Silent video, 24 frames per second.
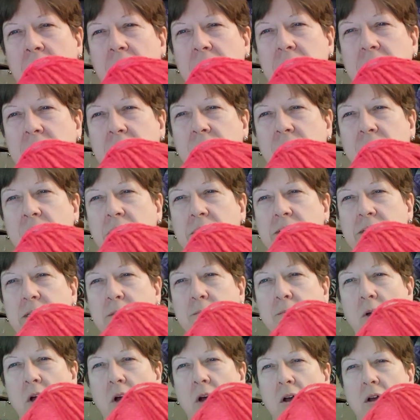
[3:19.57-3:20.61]
This is very
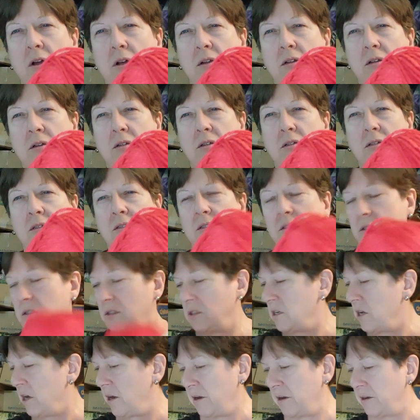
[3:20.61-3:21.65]
small.
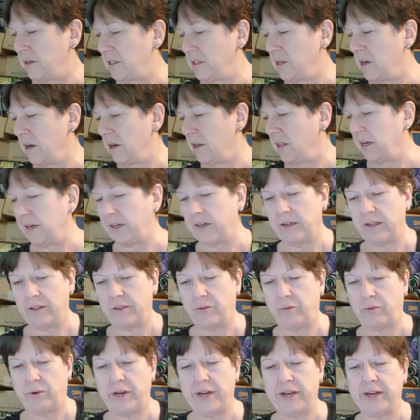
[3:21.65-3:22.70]
It's not, it's not like a
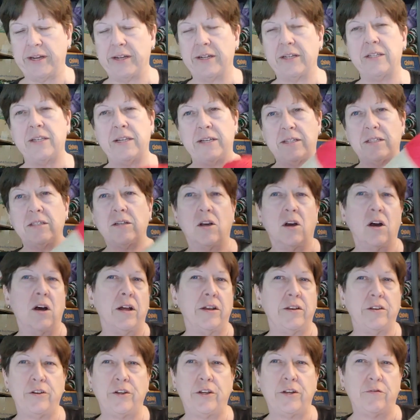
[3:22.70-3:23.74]
three and it's, it's
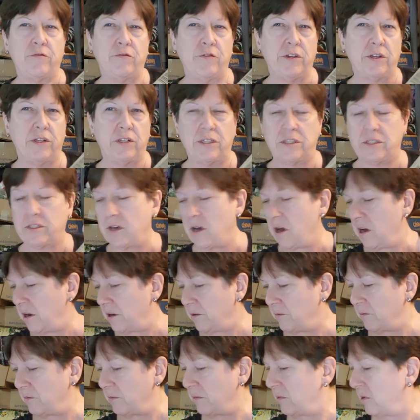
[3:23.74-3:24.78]
cotton. You can feel it's
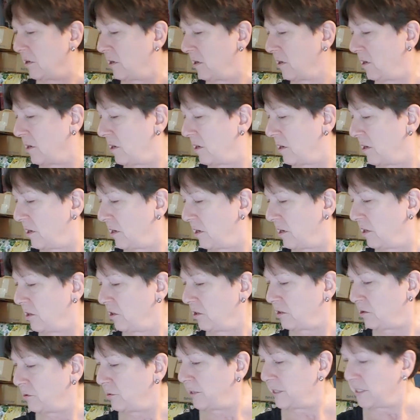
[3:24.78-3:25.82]
cotton. Looks